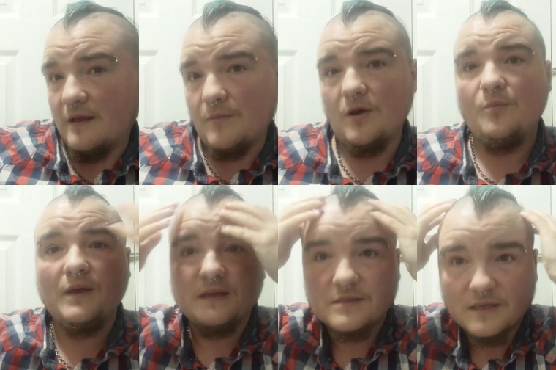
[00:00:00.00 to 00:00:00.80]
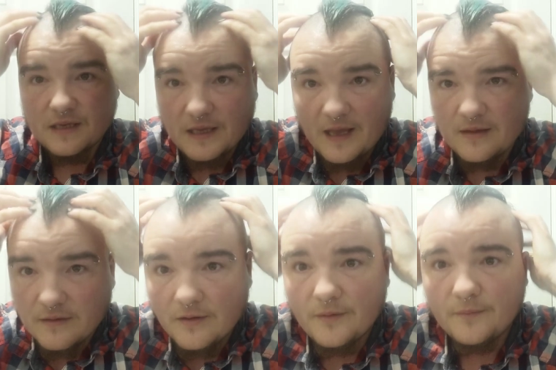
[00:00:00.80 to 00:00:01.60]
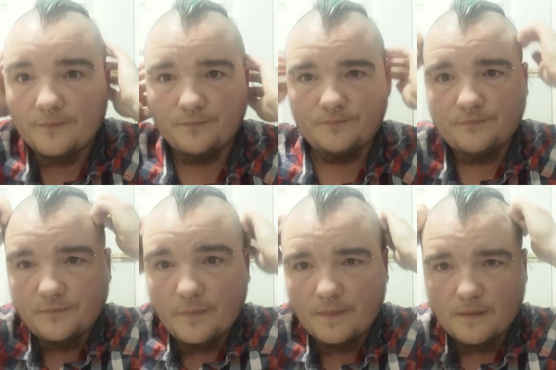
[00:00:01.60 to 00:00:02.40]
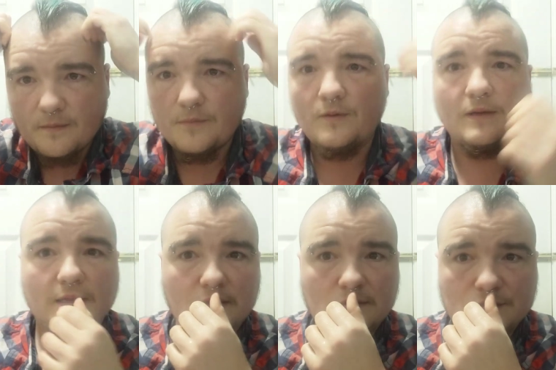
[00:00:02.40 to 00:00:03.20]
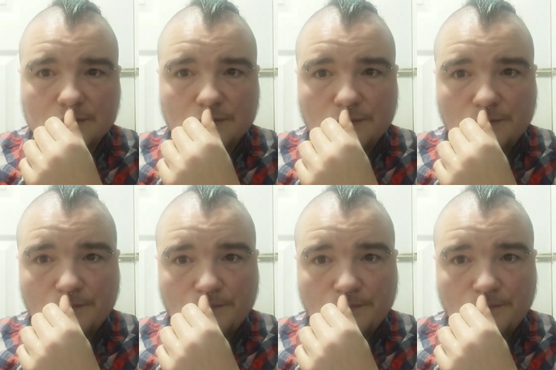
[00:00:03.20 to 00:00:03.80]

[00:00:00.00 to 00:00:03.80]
I'm hoping it's going to get um, pony length soon.